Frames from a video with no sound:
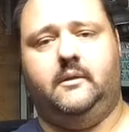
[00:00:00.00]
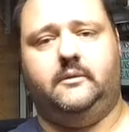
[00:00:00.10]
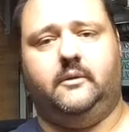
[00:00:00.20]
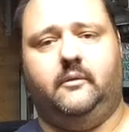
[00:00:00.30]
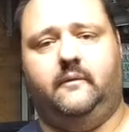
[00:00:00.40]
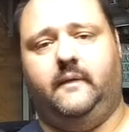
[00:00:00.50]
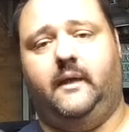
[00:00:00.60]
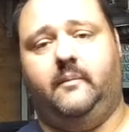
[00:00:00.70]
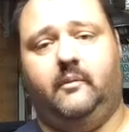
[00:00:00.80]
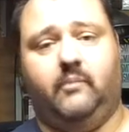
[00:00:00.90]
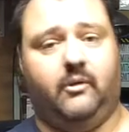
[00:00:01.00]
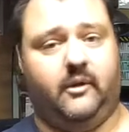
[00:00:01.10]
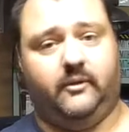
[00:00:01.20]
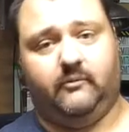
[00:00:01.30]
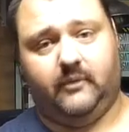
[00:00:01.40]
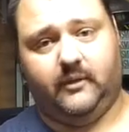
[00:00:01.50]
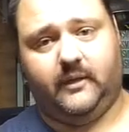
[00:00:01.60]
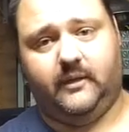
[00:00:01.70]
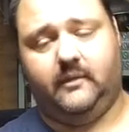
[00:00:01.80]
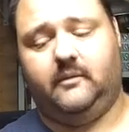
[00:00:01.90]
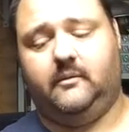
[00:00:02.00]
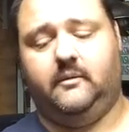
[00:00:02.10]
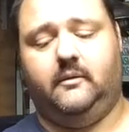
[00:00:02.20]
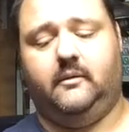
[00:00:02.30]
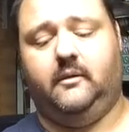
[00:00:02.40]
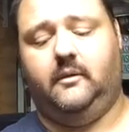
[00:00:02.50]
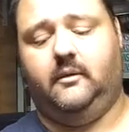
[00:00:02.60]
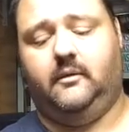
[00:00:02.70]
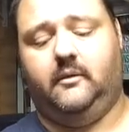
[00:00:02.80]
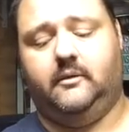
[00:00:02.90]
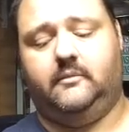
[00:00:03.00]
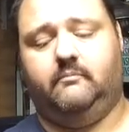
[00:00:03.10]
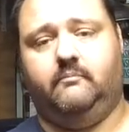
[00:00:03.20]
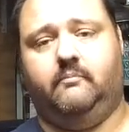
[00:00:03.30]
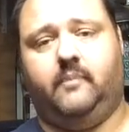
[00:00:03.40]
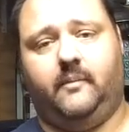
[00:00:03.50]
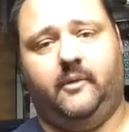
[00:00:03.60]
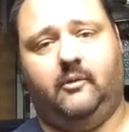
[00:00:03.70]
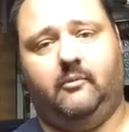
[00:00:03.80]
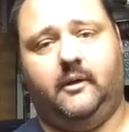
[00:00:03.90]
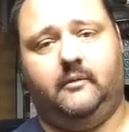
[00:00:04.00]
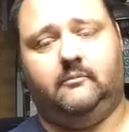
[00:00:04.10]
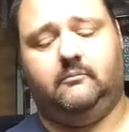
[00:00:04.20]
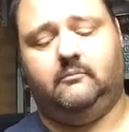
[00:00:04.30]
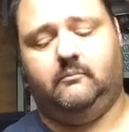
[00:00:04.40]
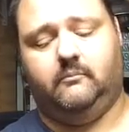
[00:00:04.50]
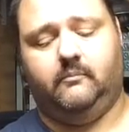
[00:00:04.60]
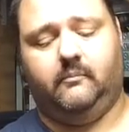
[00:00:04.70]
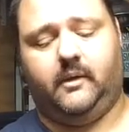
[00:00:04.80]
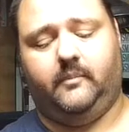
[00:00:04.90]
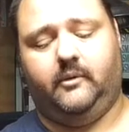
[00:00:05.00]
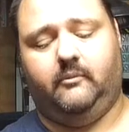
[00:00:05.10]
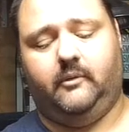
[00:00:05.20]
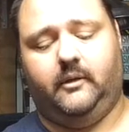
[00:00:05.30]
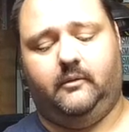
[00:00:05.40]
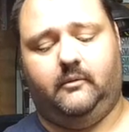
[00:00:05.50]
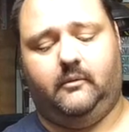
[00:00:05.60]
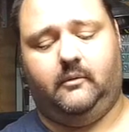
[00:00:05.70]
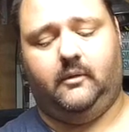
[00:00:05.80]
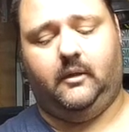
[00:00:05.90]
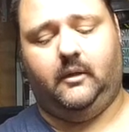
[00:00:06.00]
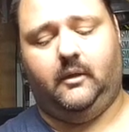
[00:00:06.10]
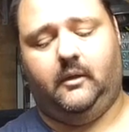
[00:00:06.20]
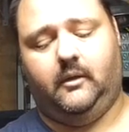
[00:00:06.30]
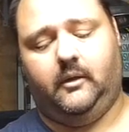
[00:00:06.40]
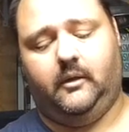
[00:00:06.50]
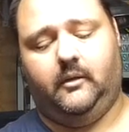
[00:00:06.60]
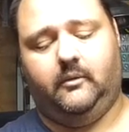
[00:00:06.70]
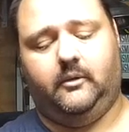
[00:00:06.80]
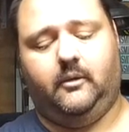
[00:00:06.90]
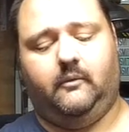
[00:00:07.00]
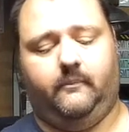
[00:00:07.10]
So if you happen to burn out the relay, you just pop the old one out, pop a new one in, and you're good to go.